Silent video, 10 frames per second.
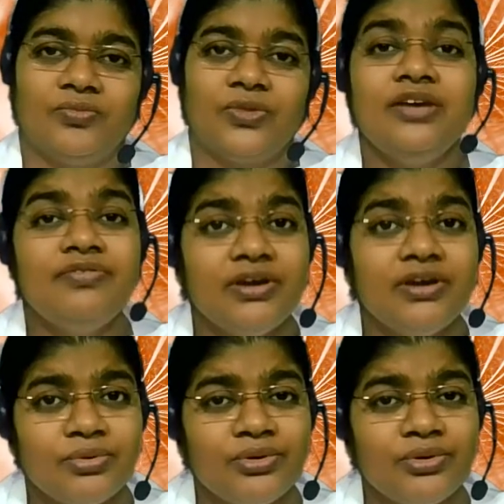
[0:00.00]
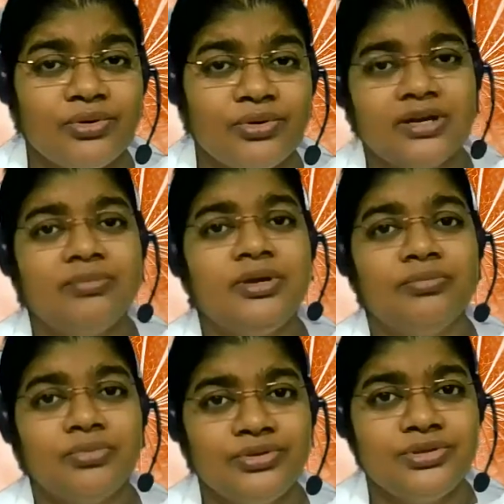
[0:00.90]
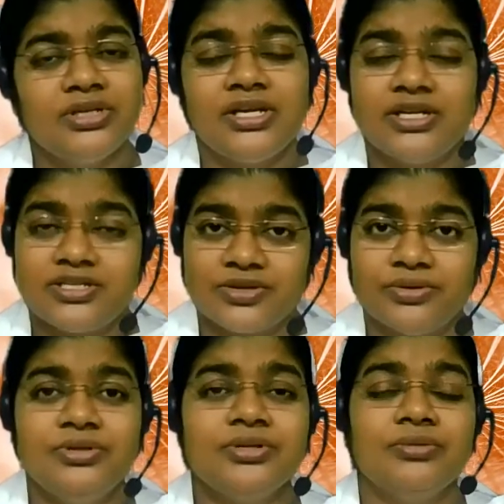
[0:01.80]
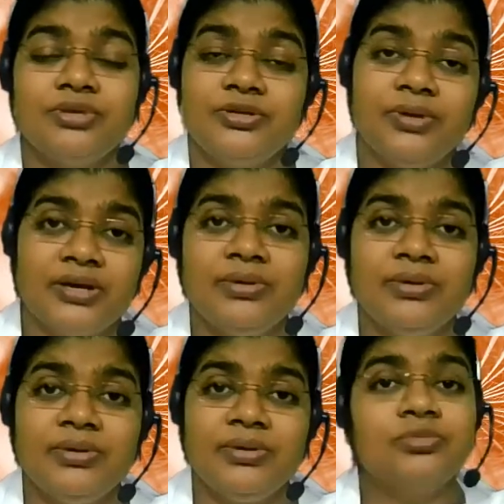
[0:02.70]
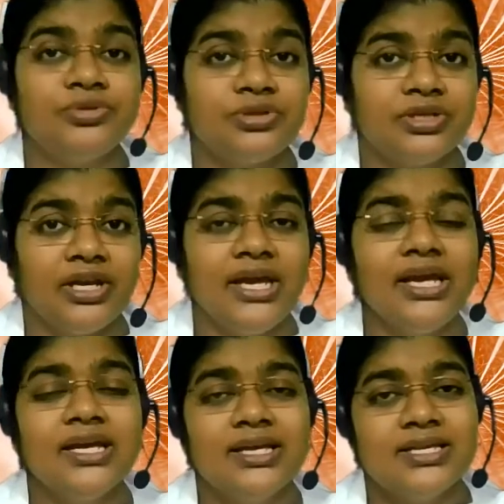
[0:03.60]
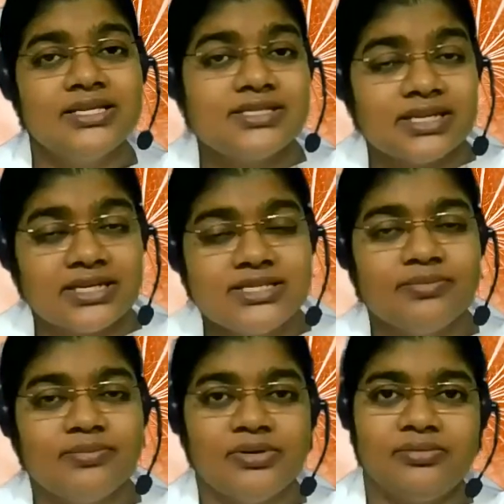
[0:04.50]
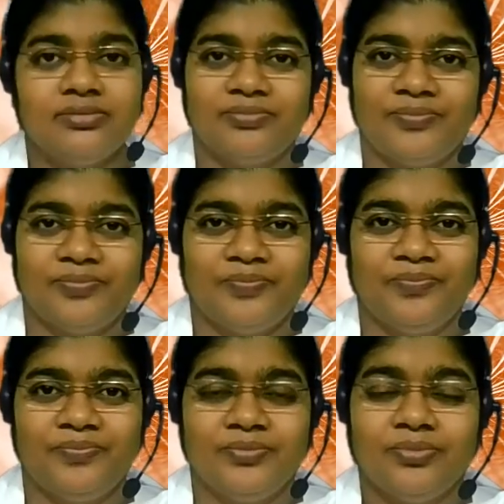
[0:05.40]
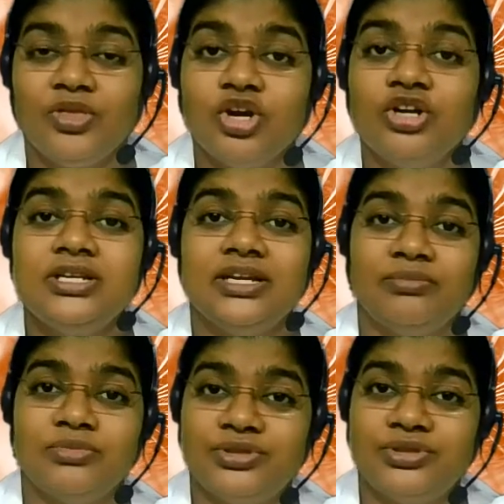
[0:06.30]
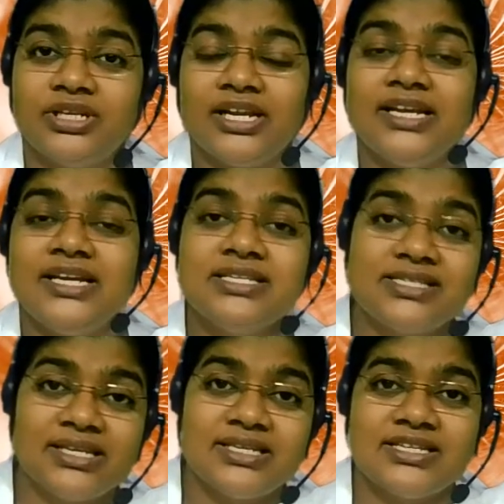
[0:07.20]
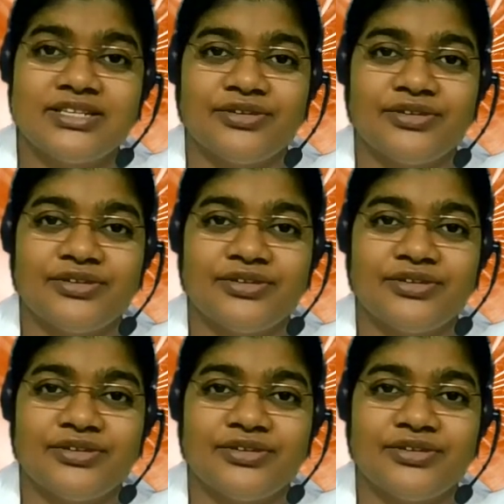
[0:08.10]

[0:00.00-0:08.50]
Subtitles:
If I want to become emotional, it's good, but becoming emotionally sensible, not emotionally sensitive.